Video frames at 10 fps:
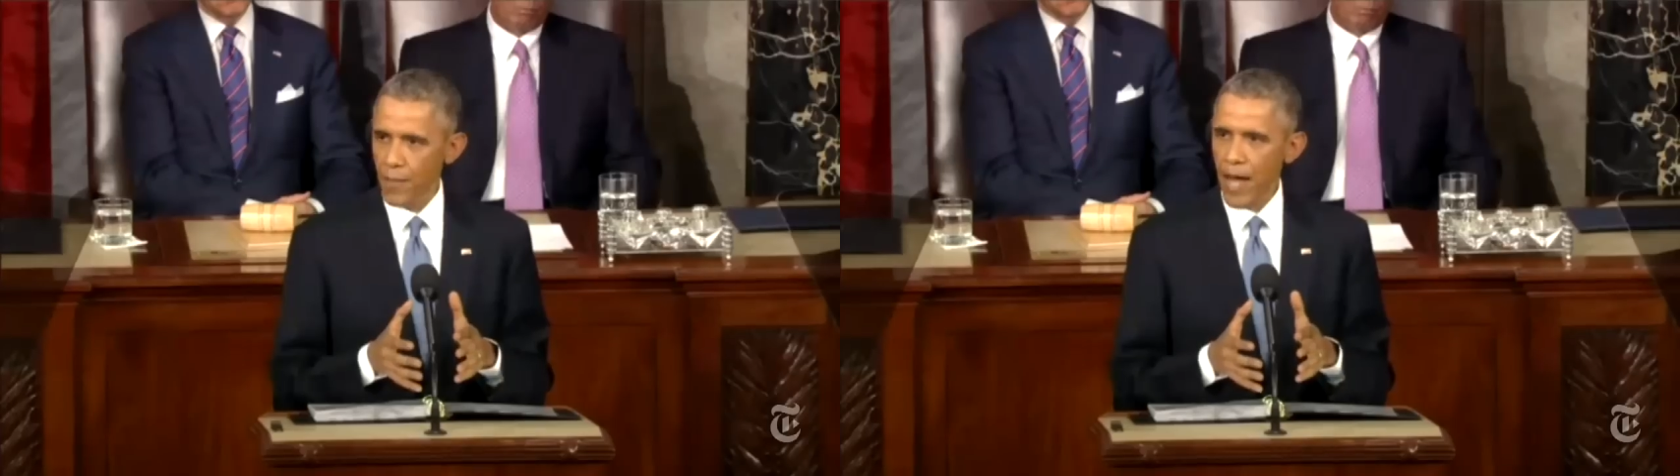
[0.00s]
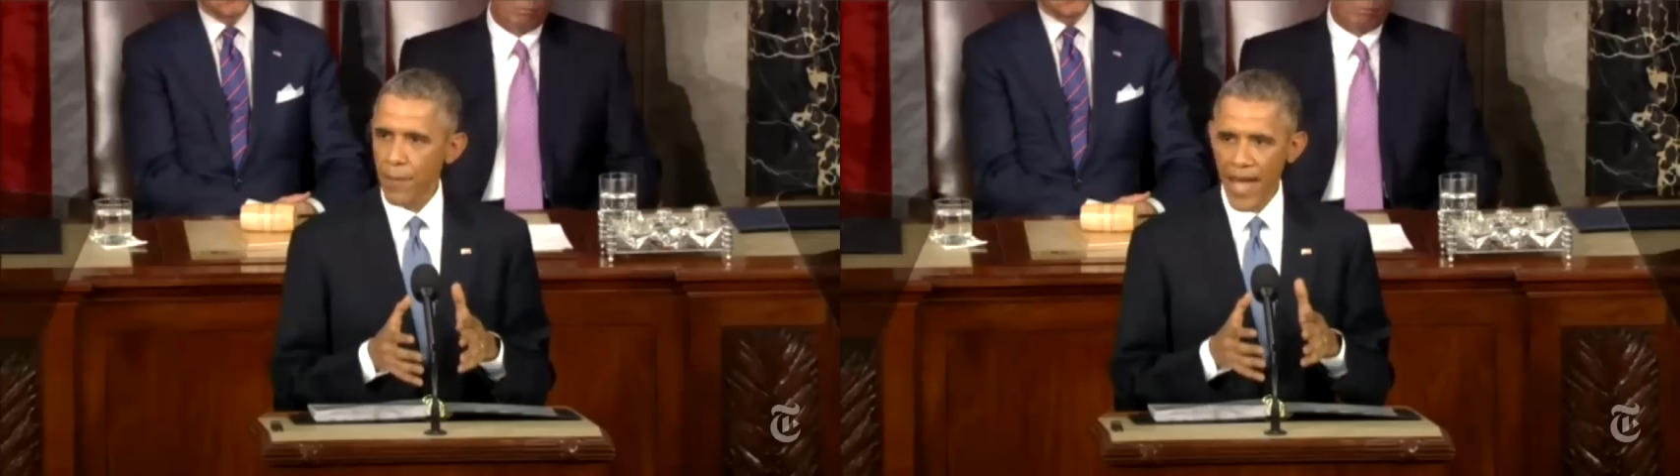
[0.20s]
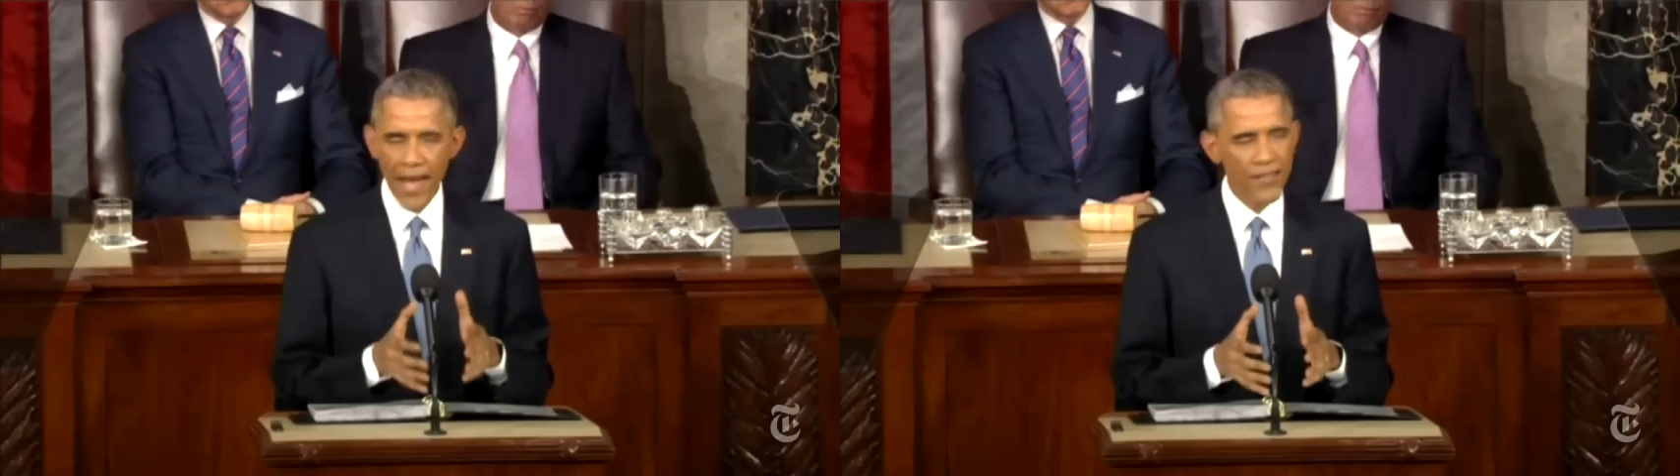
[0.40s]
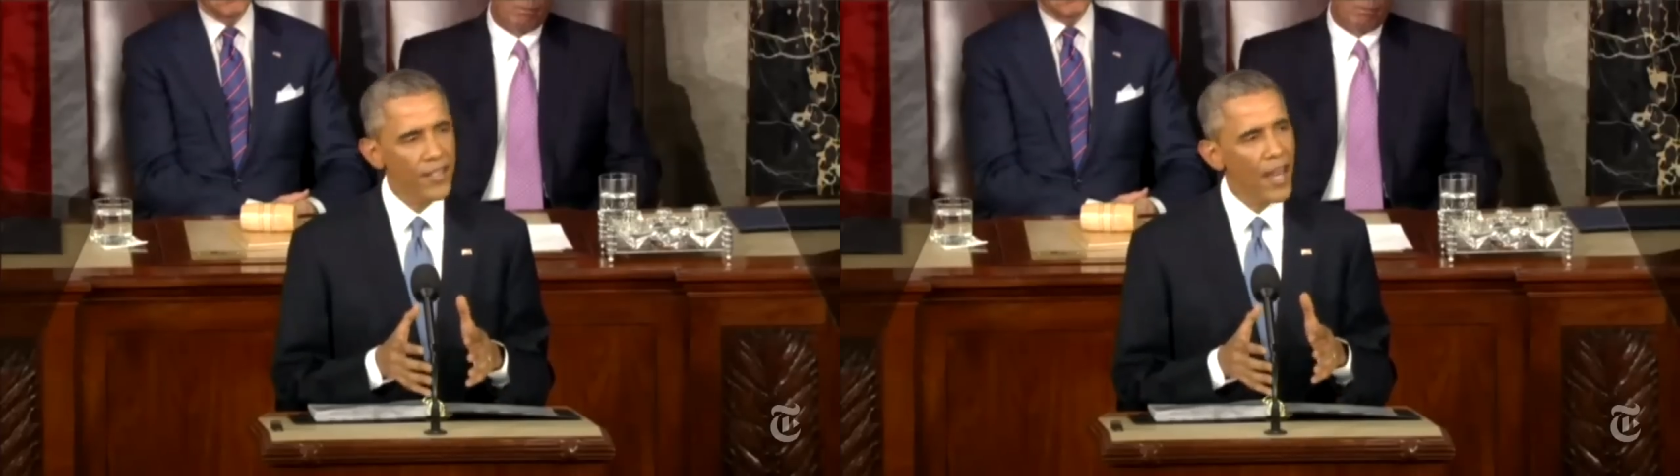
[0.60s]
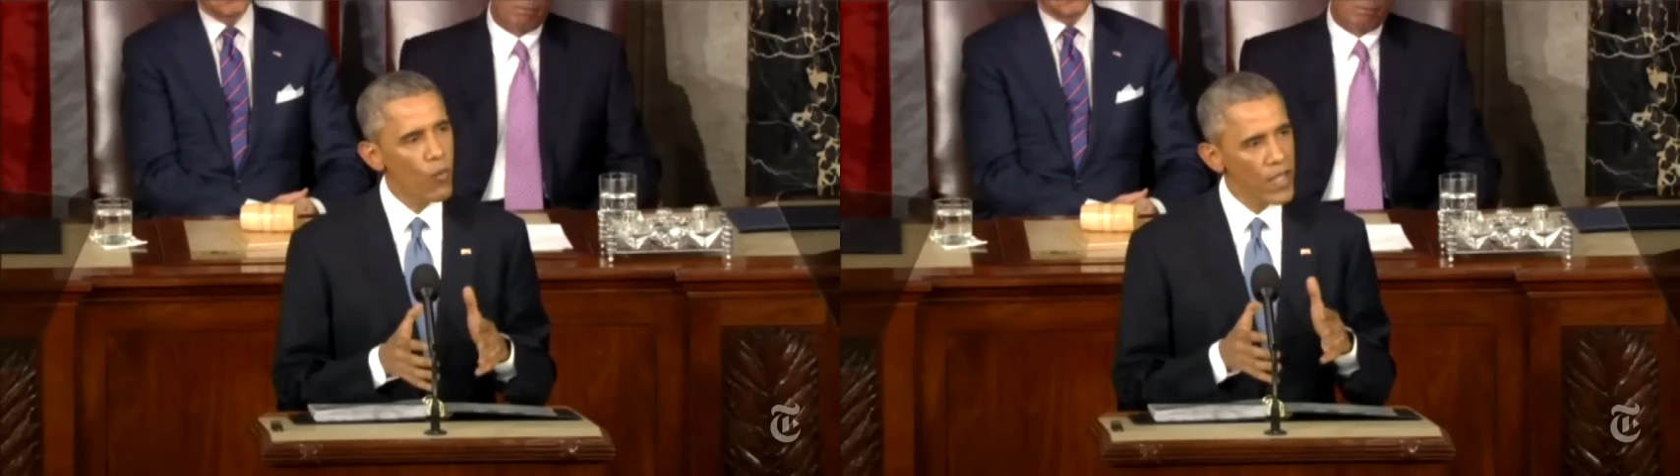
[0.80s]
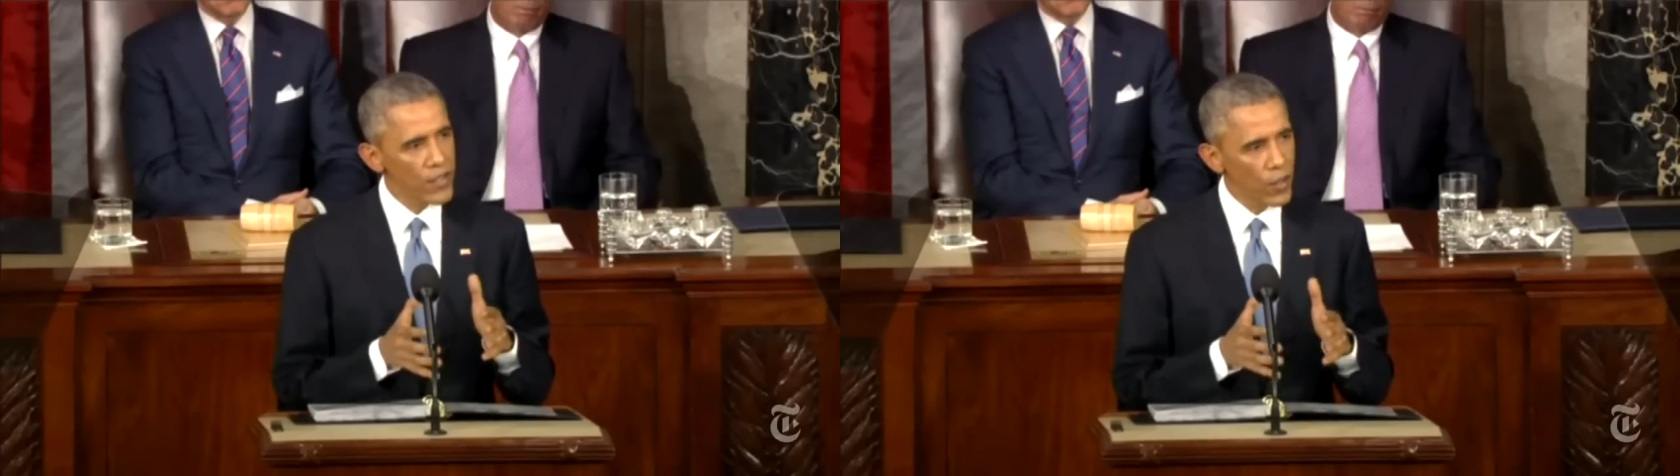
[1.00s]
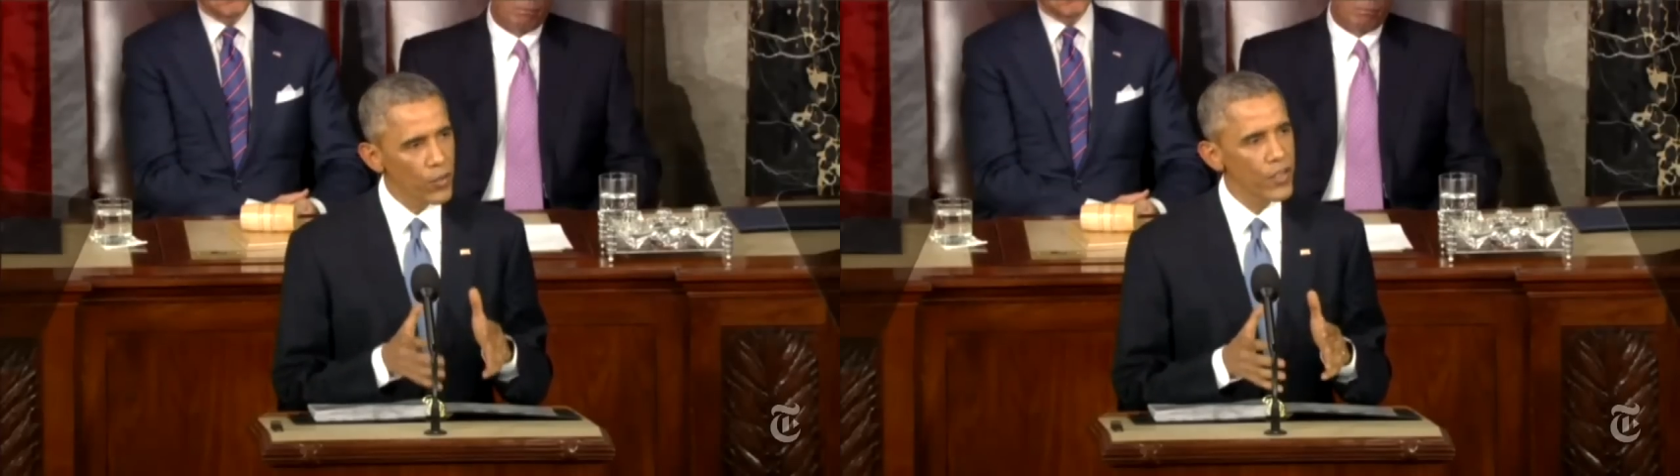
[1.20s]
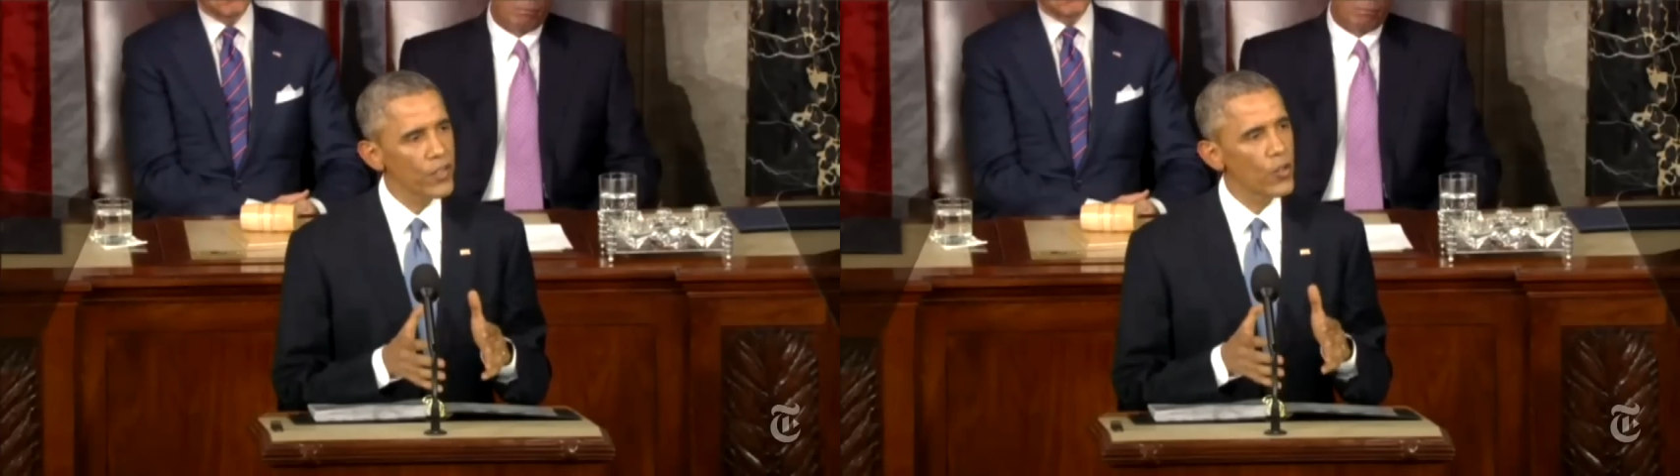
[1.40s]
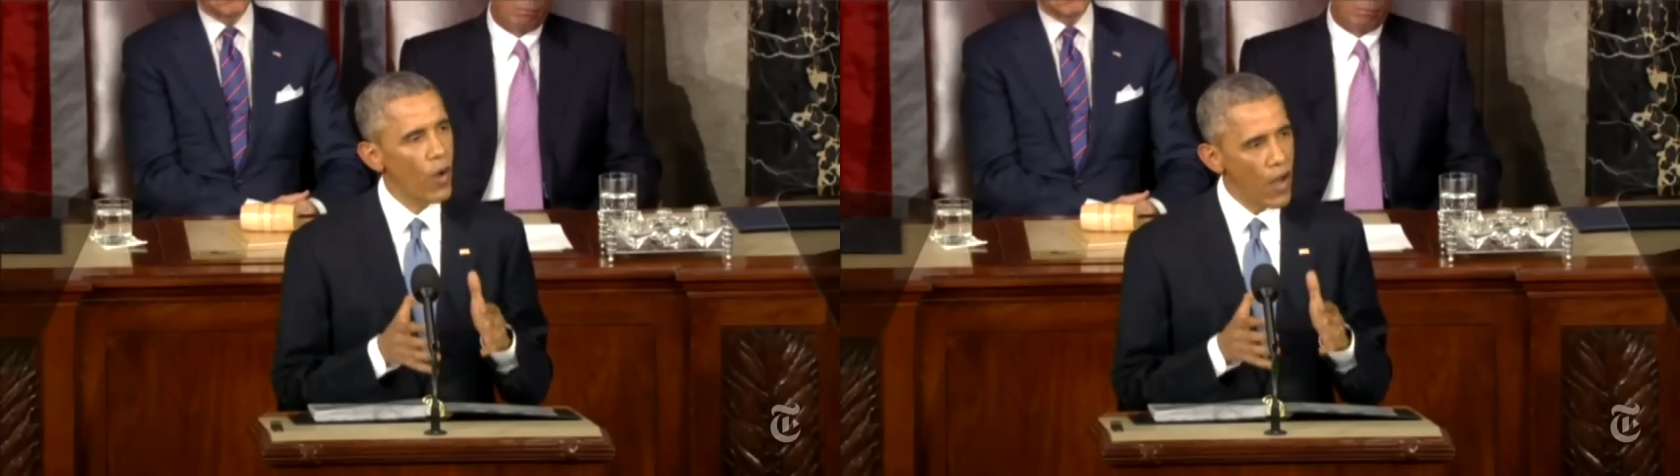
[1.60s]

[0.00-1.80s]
by passing a resolution to